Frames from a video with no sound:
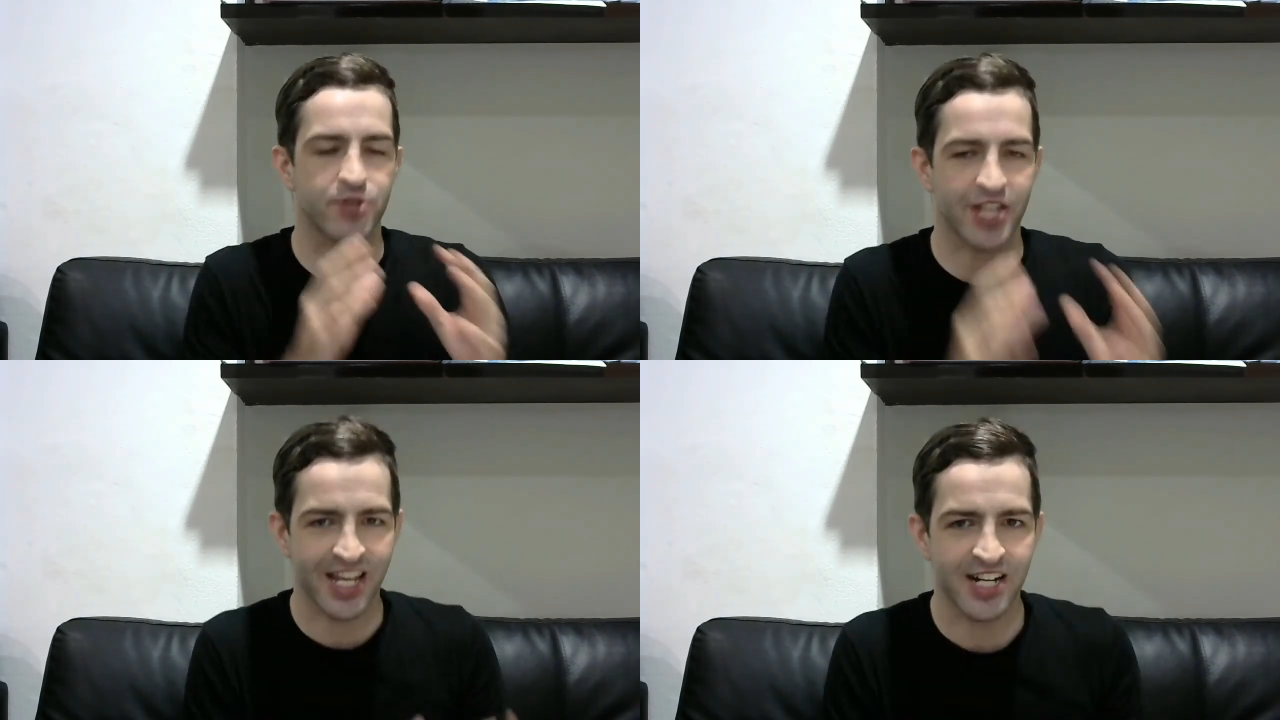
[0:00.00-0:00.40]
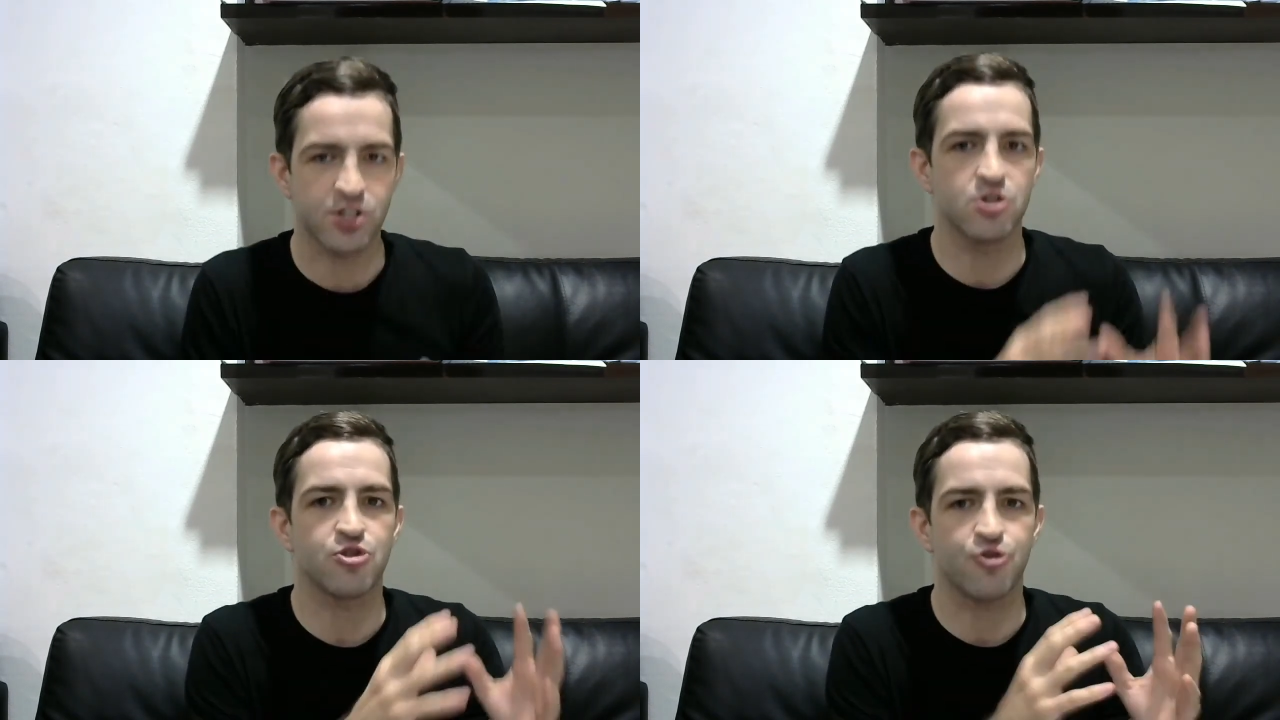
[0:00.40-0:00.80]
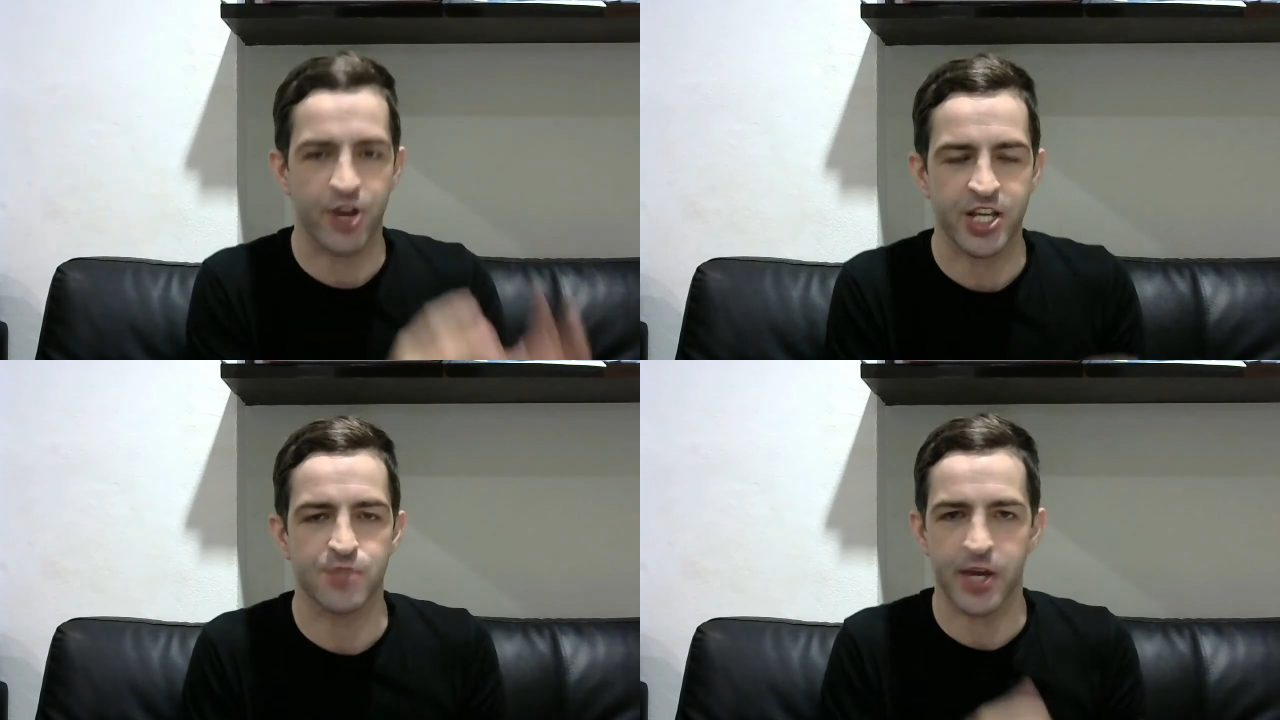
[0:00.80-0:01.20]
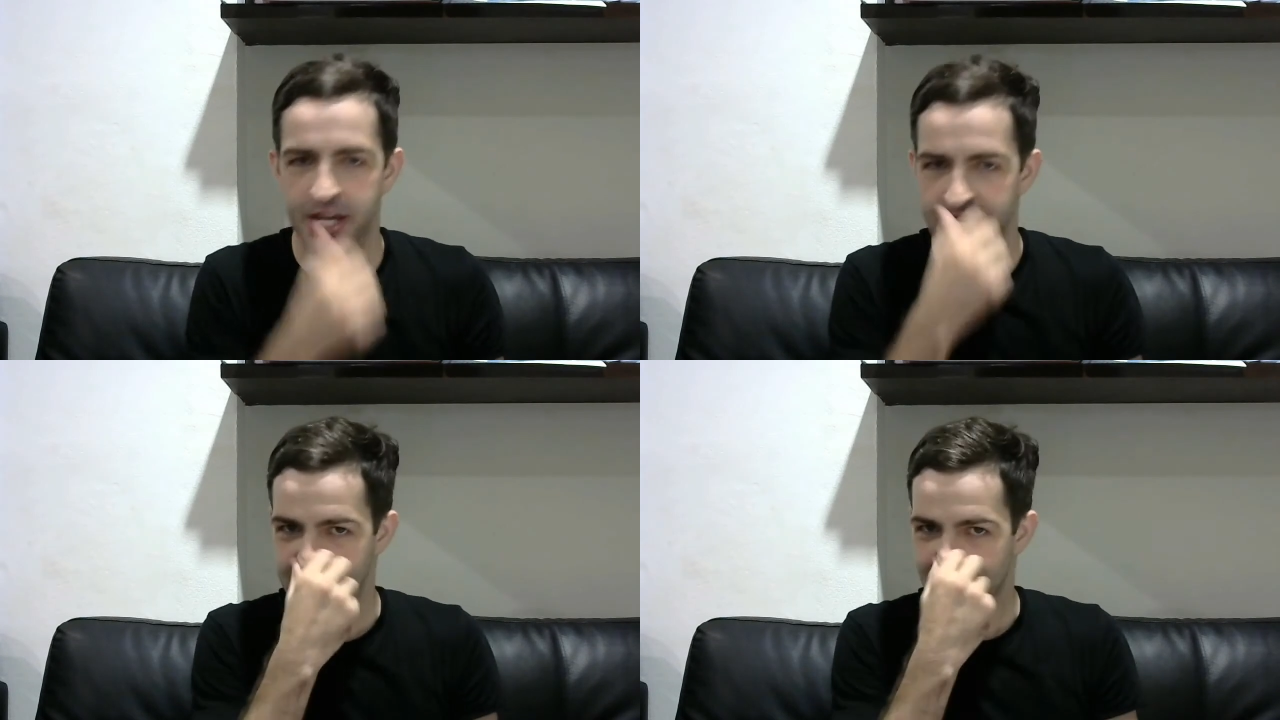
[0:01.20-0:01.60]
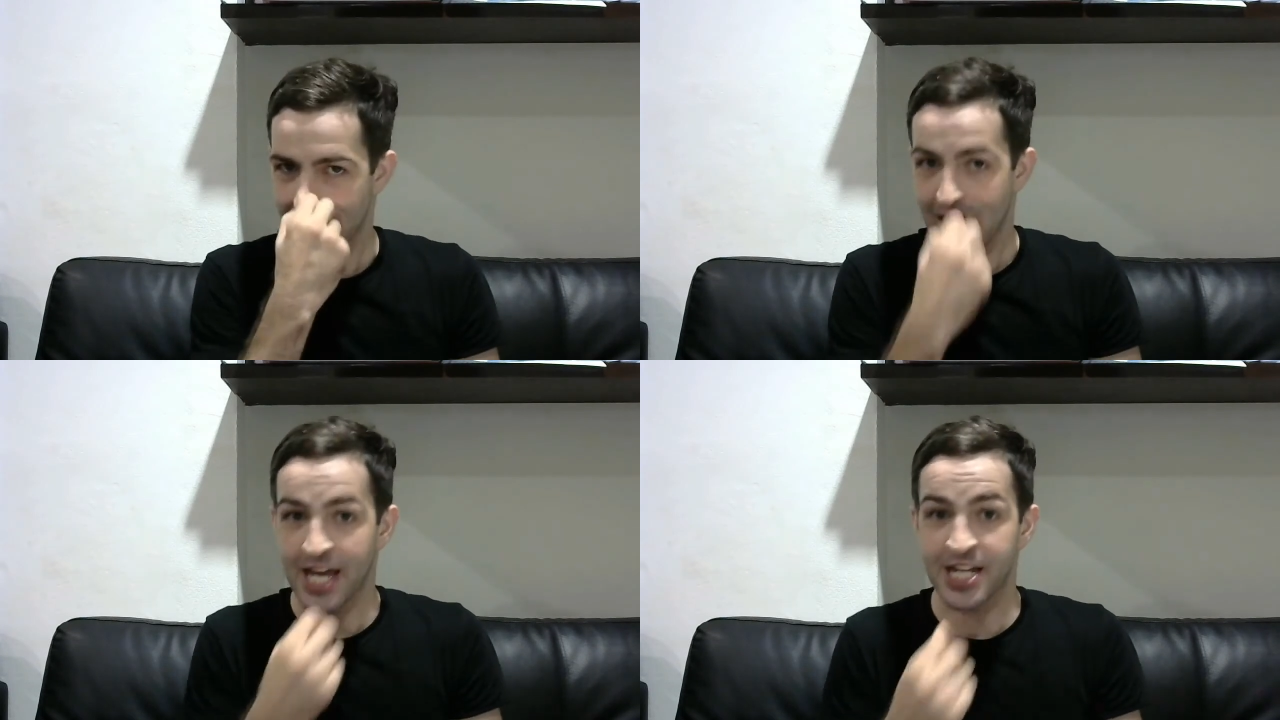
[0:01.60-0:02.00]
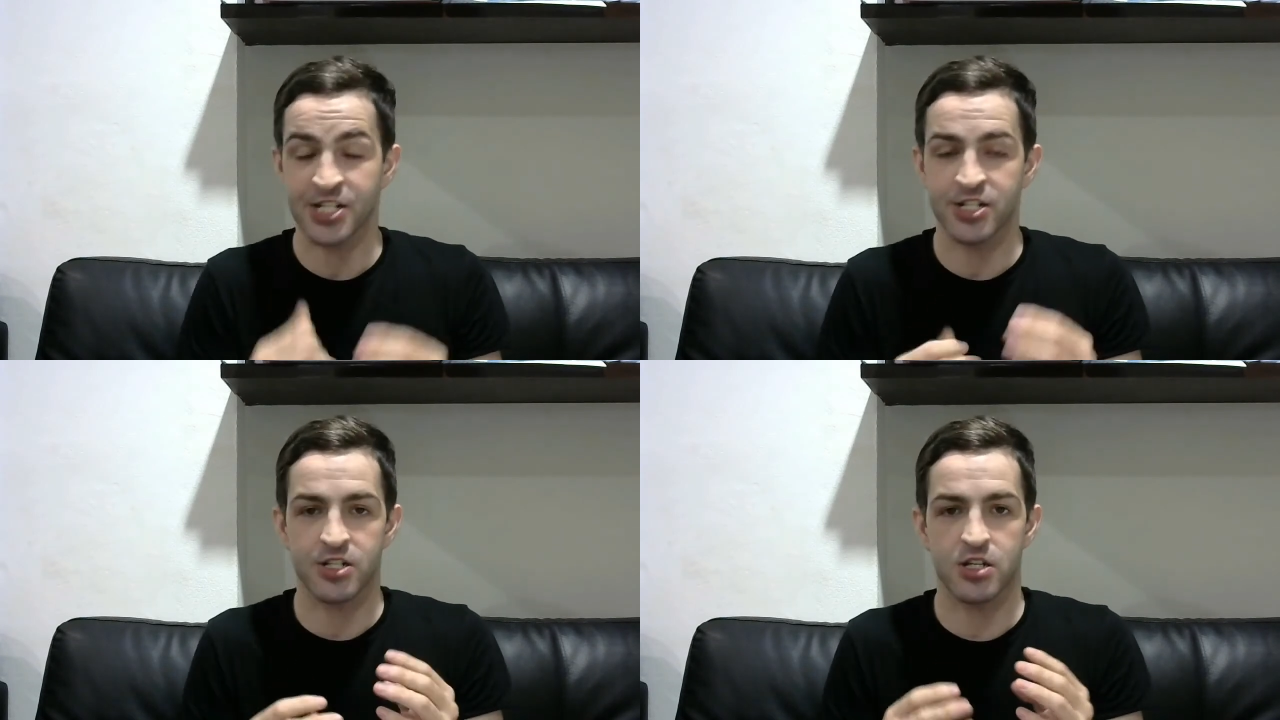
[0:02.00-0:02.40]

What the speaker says: Kindle, CreateSpace, and